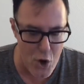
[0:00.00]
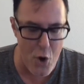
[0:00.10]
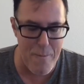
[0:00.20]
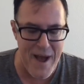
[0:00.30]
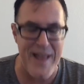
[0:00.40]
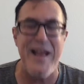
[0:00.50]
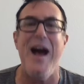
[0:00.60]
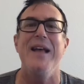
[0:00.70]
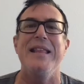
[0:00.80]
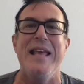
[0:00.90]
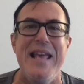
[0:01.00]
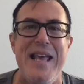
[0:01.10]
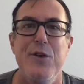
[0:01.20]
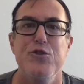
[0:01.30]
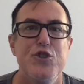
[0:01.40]
Oh, my God. The
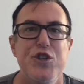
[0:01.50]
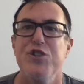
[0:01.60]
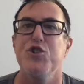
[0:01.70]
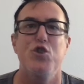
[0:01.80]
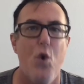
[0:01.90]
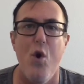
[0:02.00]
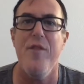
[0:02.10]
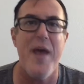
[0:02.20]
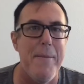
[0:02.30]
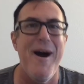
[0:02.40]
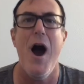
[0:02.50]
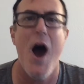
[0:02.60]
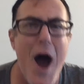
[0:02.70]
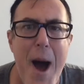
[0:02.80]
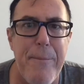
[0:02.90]
Eagles just tore them
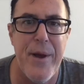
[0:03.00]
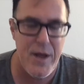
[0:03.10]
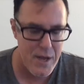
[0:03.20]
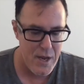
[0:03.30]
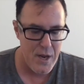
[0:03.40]
up.